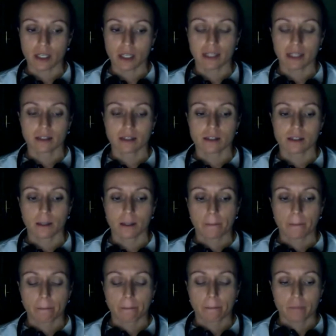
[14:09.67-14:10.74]
many
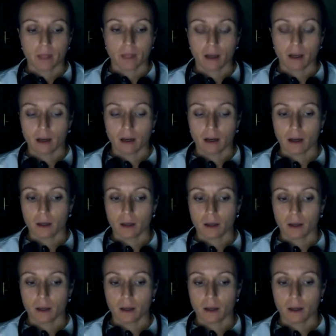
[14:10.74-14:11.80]
Brazilians,
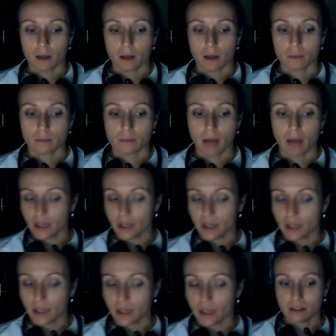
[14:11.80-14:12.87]
know
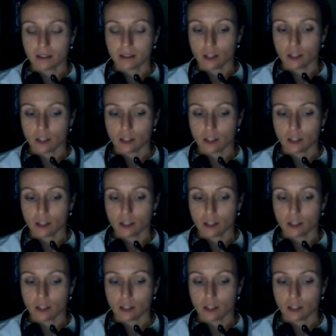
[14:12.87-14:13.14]
that